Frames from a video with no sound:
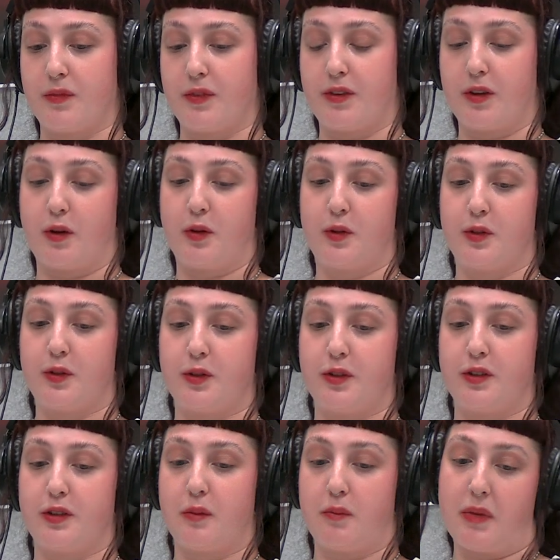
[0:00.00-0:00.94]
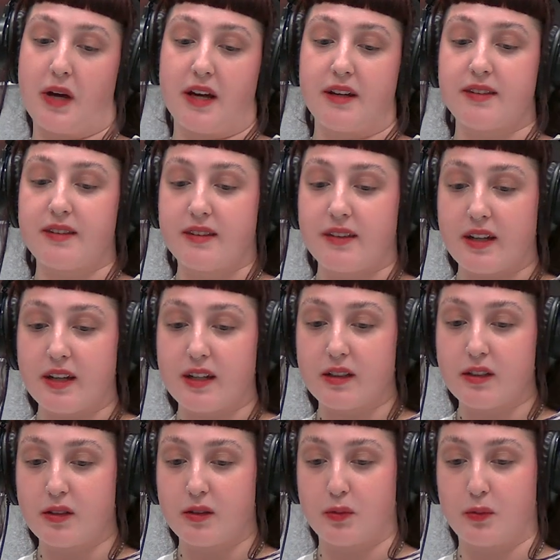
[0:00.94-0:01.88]
So the best
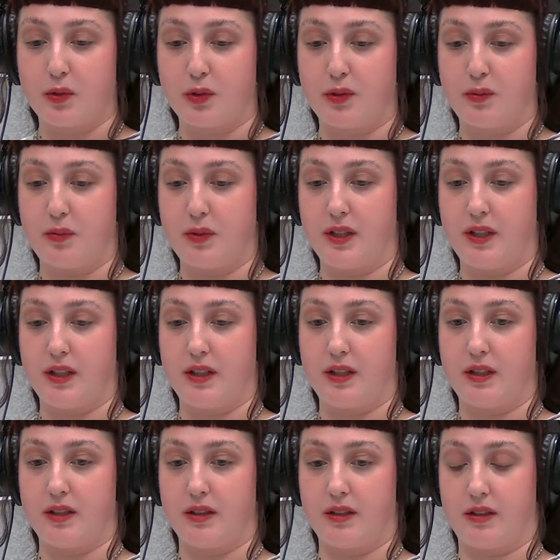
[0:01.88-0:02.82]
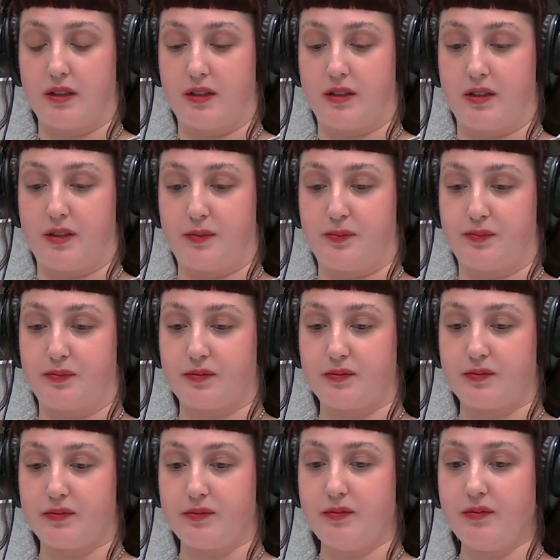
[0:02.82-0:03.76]
thing would be
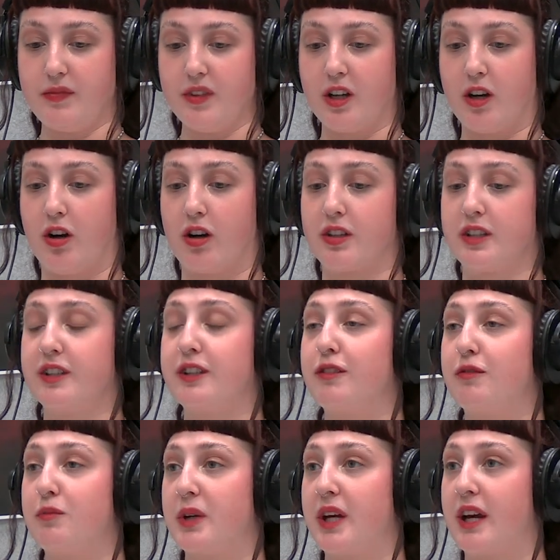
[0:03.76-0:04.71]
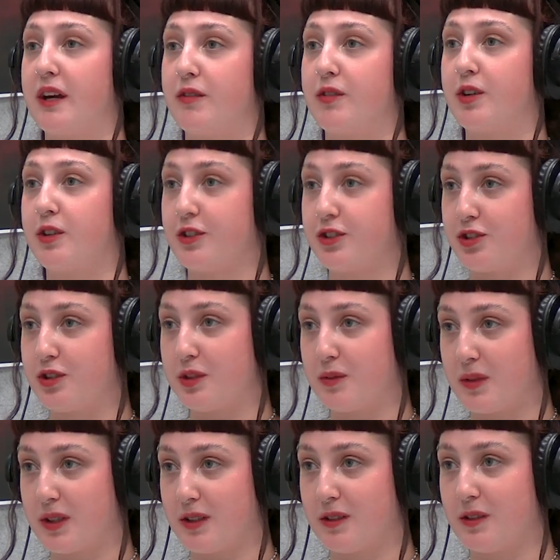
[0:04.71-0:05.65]
cognitive behavioral
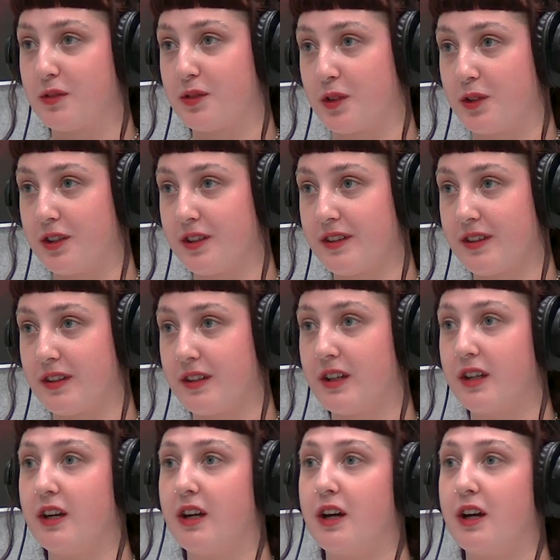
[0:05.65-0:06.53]
treatment, of course,